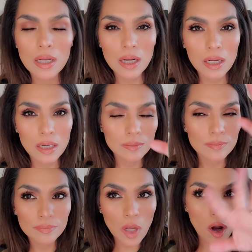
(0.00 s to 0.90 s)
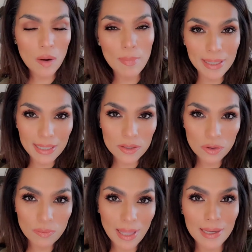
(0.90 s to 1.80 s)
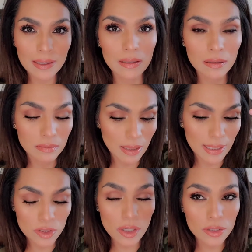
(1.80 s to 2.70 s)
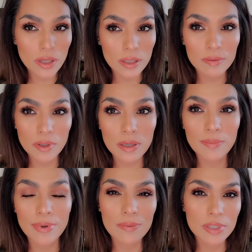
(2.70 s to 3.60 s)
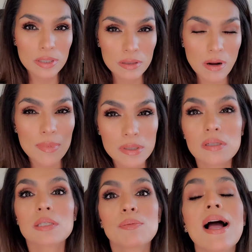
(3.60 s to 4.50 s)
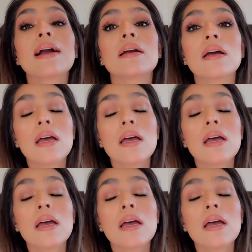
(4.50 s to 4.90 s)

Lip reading: all my natural black, like dark brown, which almost looks black,